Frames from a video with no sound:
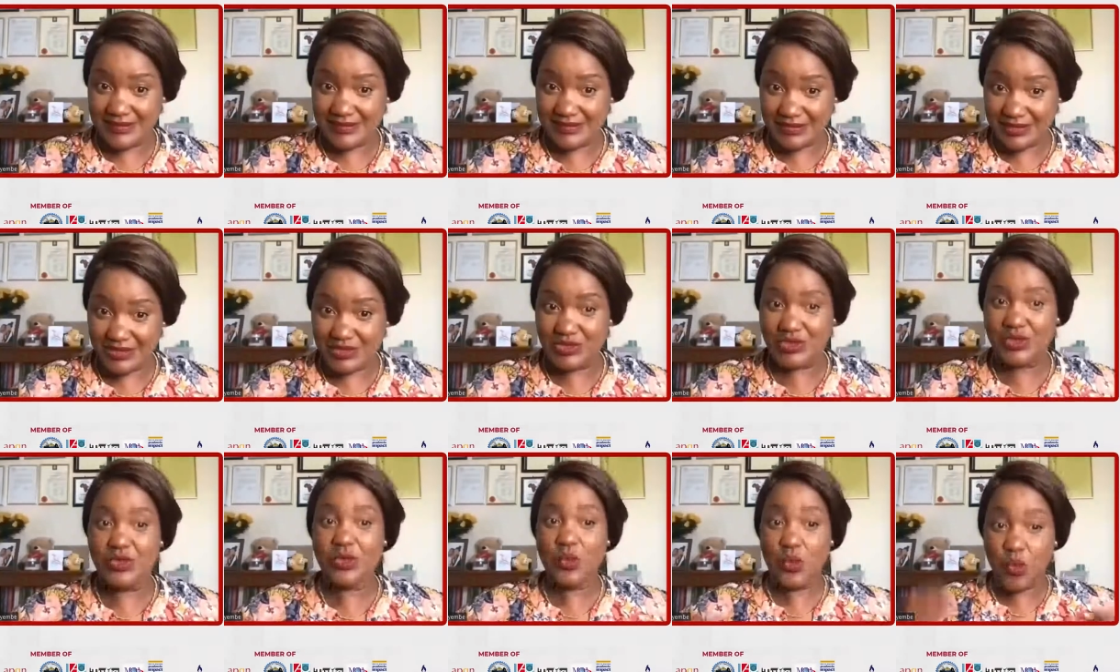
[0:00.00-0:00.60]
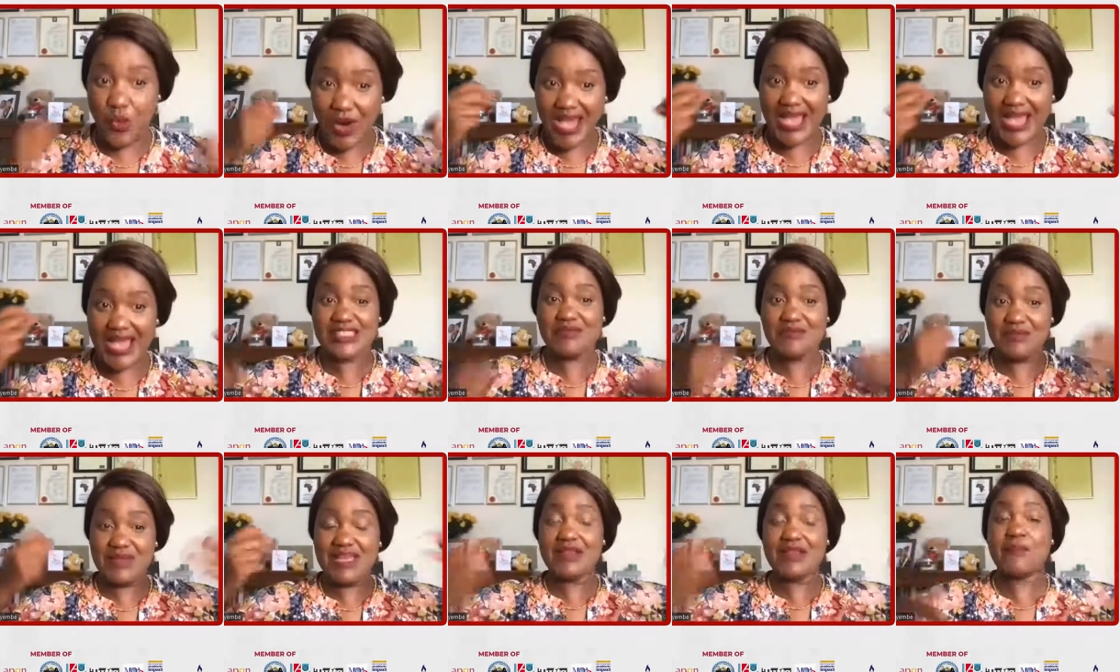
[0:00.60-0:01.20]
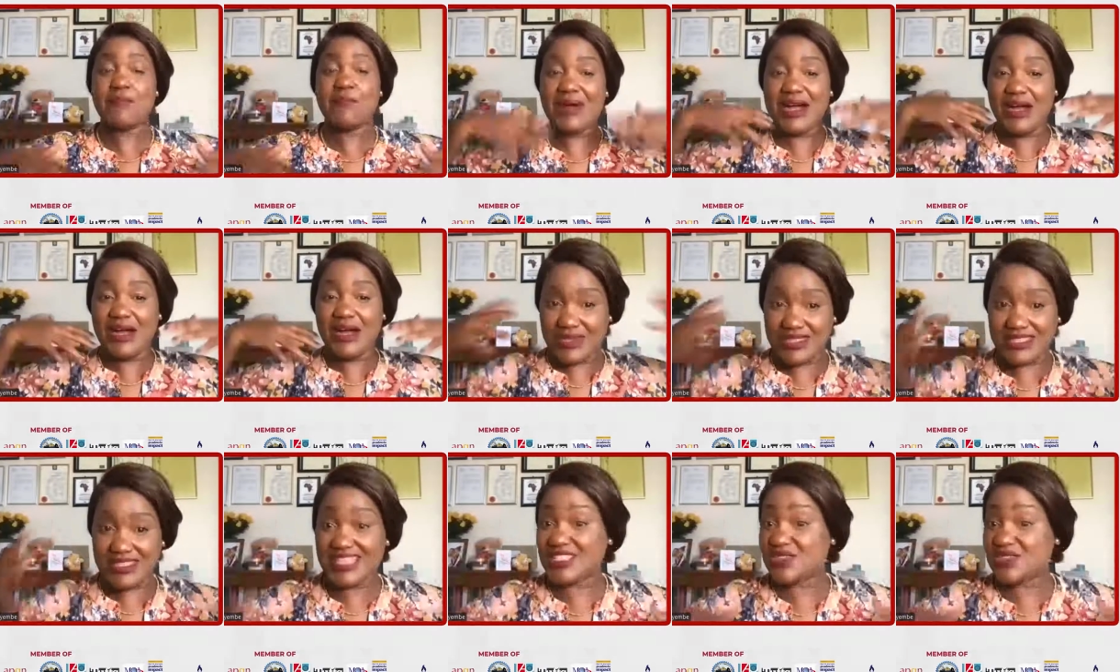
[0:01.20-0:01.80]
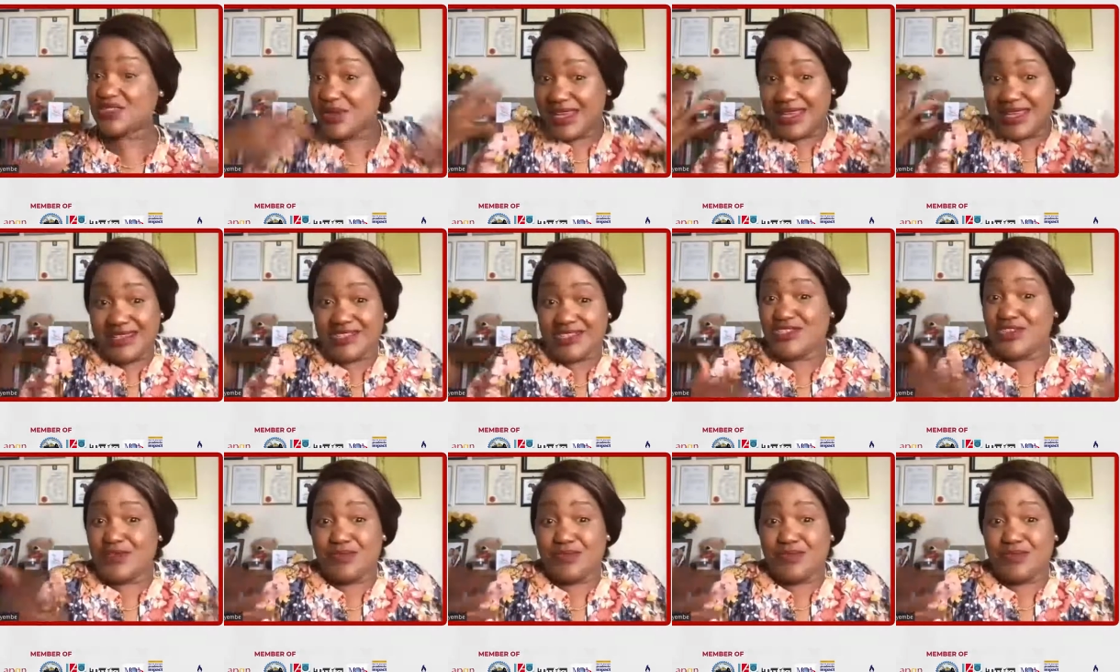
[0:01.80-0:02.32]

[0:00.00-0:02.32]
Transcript: White male power. That's why he's so